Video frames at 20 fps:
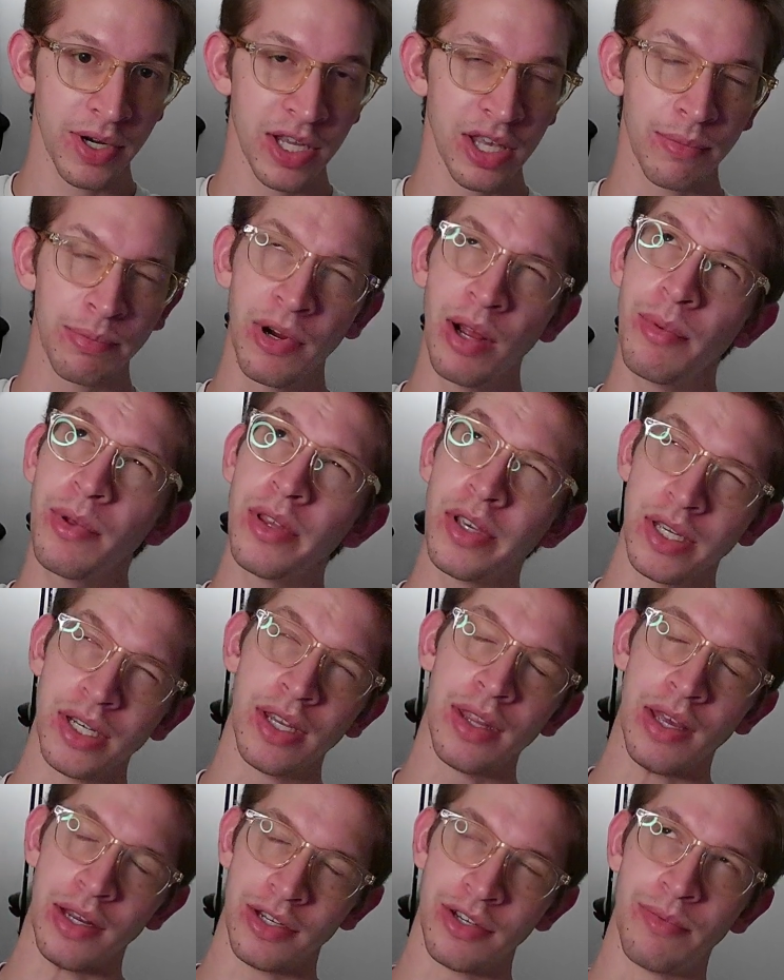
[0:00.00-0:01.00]
I'll probably look into
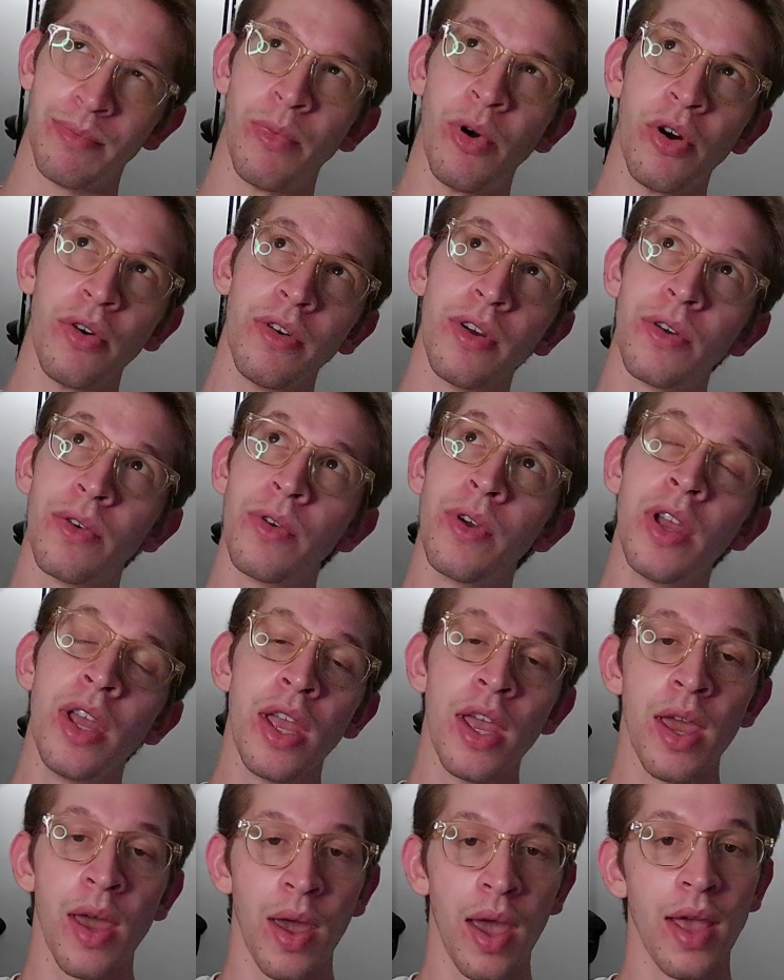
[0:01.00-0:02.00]
that tomorrow,
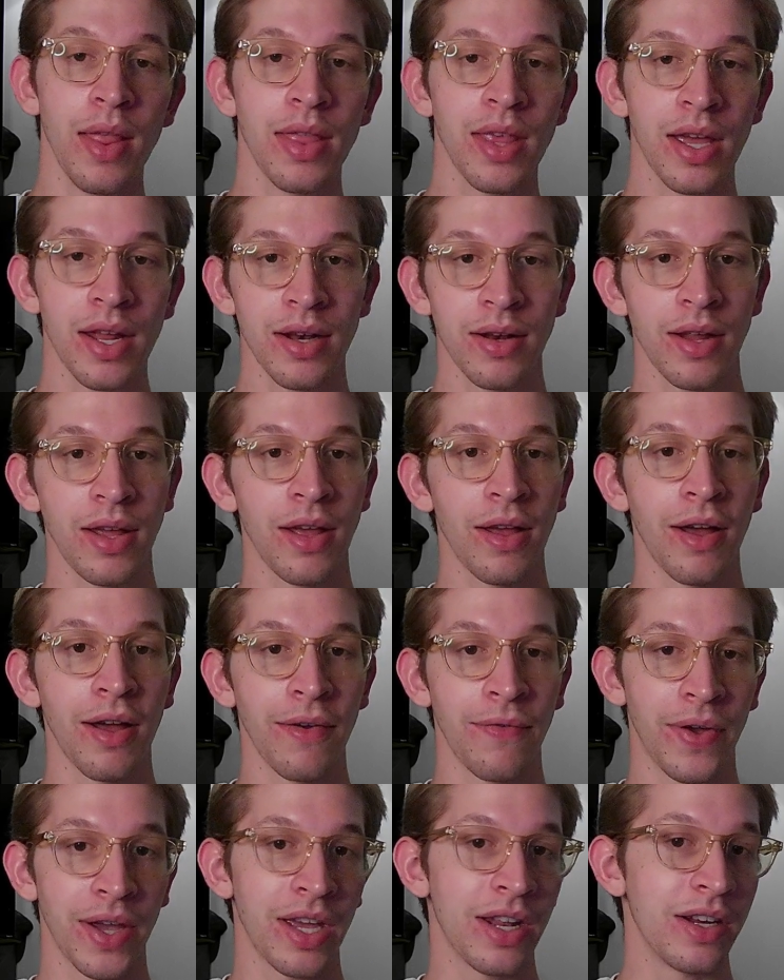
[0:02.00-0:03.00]
and then
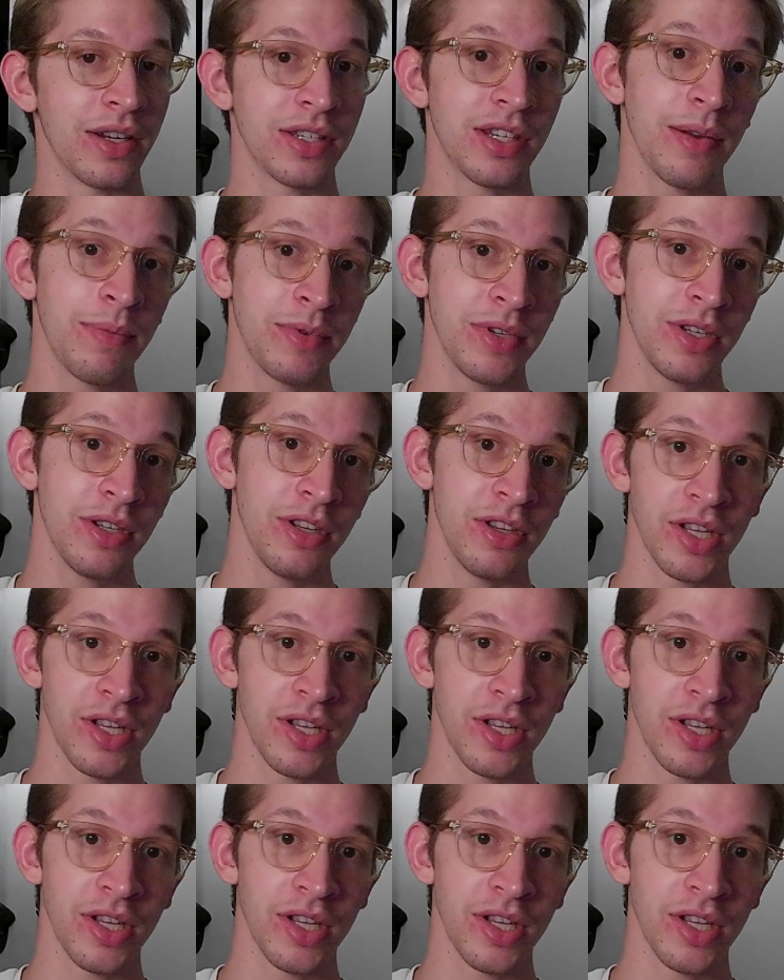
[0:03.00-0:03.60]
if I get accepted,